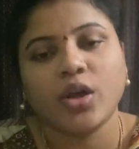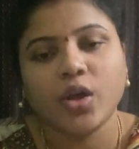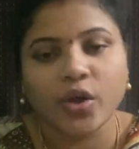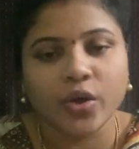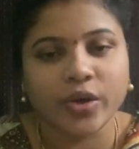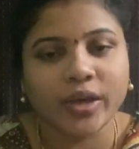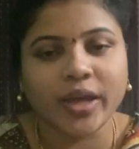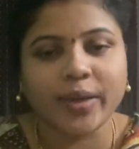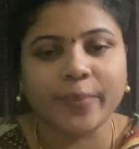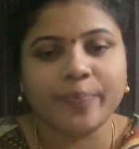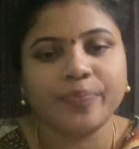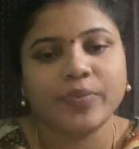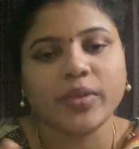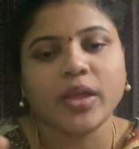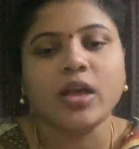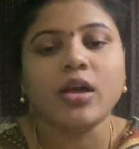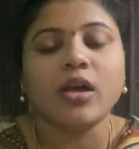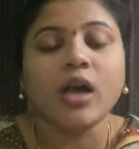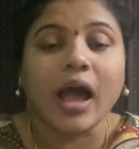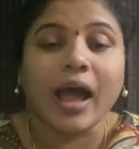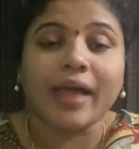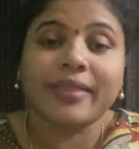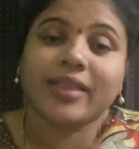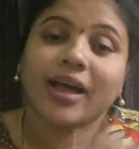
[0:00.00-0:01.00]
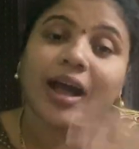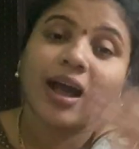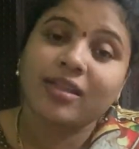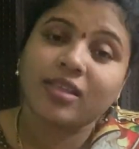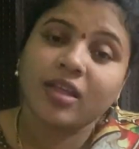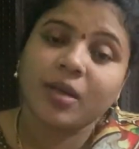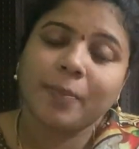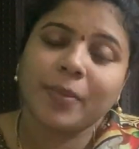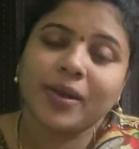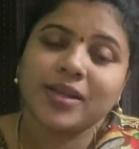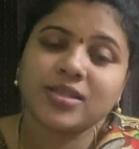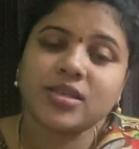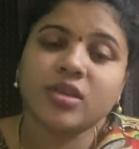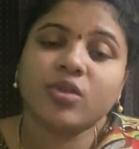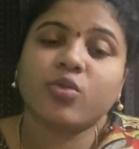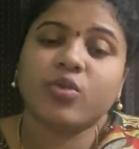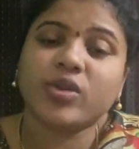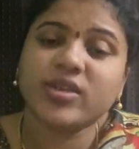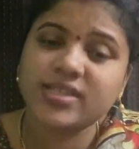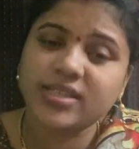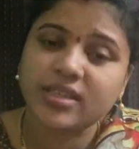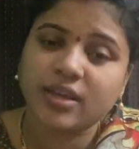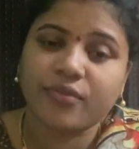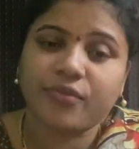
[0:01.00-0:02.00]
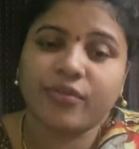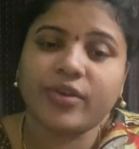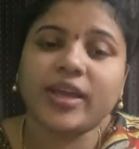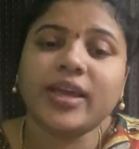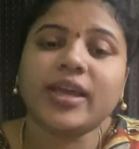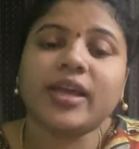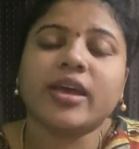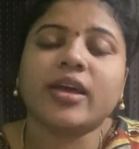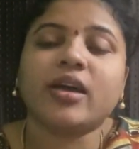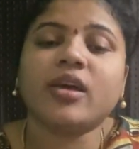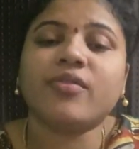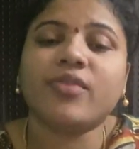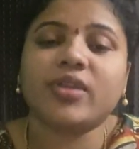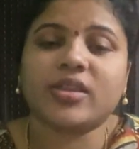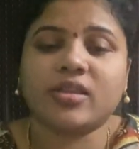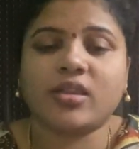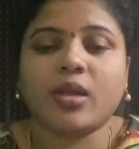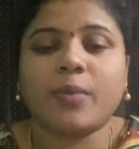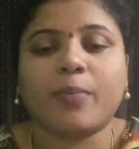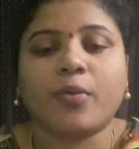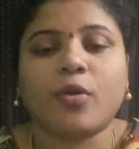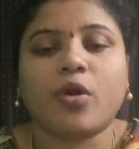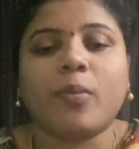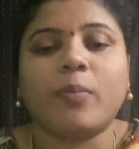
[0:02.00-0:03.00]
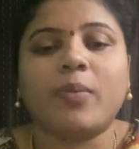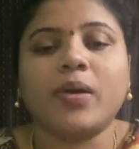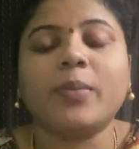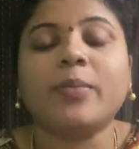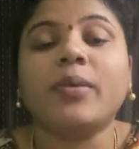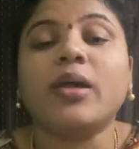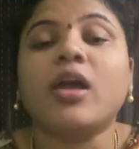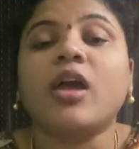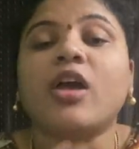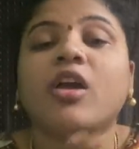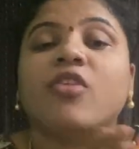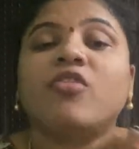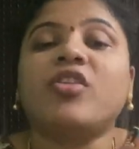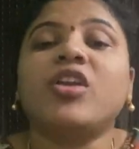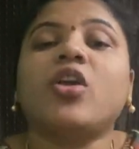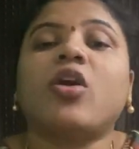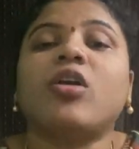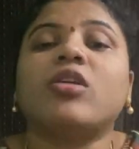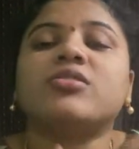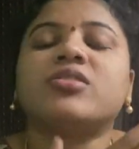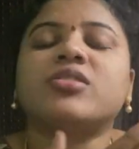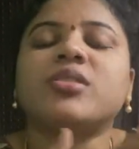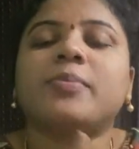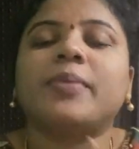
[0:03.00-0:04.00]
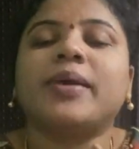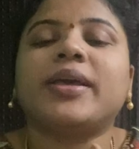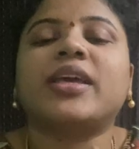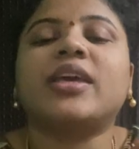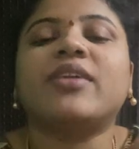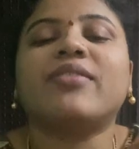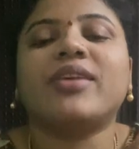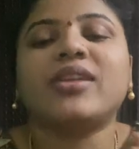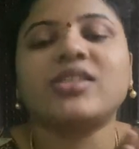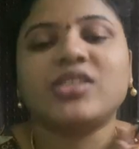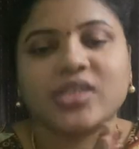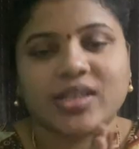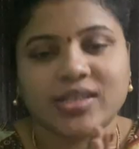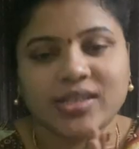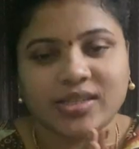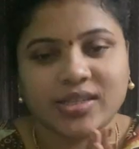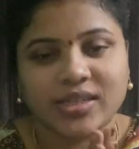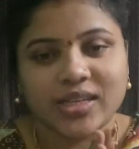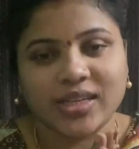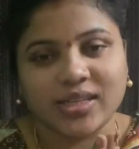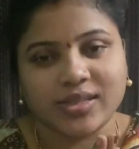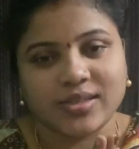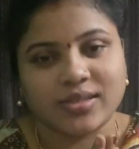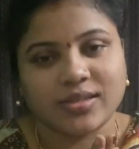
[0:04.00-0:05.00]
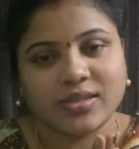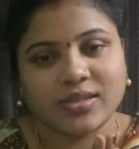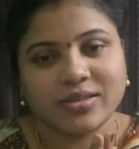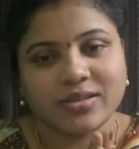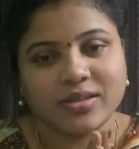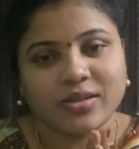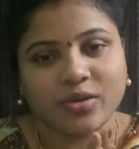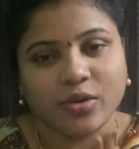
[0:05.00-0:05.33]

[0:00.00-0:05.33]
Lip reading: Okay, and the other person who is suffering here with the problem will also be given justice.